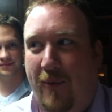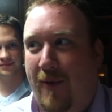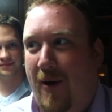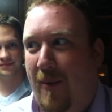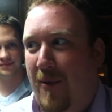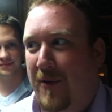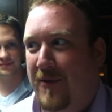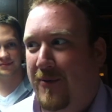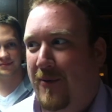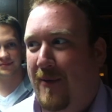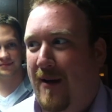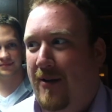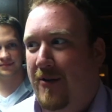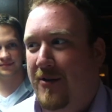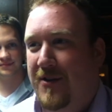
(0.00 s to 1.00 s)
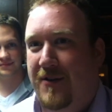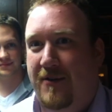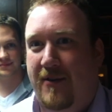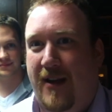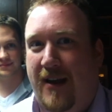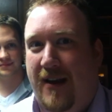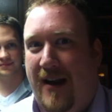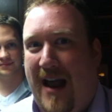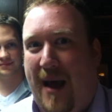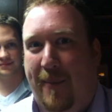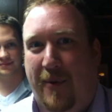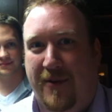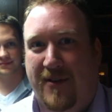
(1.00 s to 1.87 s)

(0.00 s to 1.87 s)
almost would rather just eat an apple